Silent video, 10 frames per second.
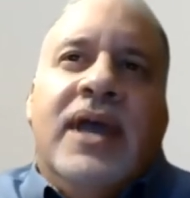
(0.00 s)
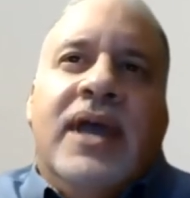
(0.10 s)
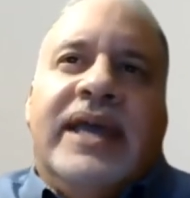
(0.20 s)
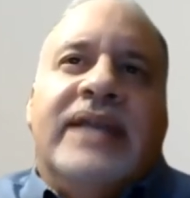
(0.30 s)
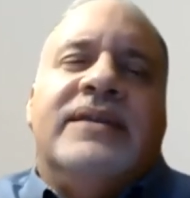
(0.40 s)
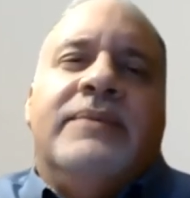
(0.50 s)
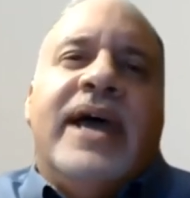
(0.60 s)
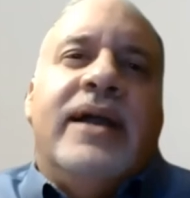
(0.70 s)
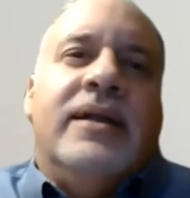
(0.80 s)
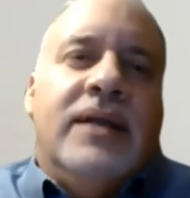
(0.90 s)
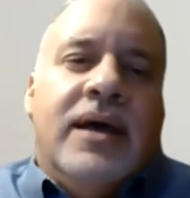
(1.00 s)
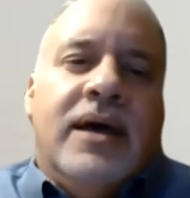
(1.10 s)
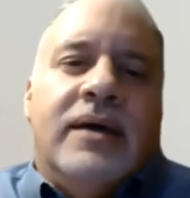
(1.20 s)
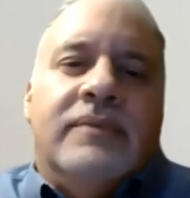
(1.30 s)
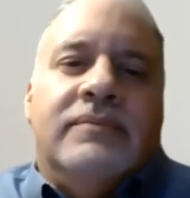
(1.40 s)
and get some of
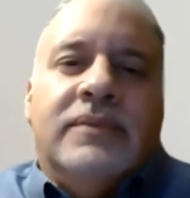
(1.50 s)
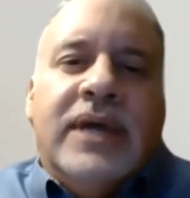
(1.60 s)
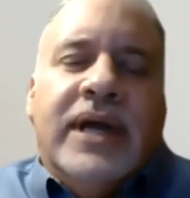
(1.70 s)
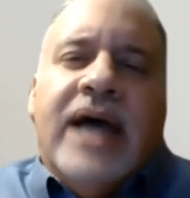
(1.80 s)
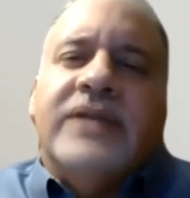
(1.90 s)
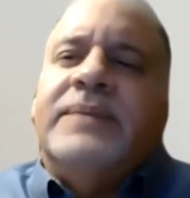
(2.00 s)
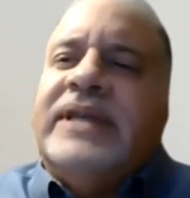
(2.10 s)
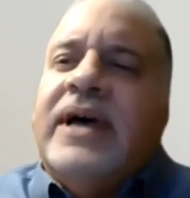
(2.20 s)
that announcements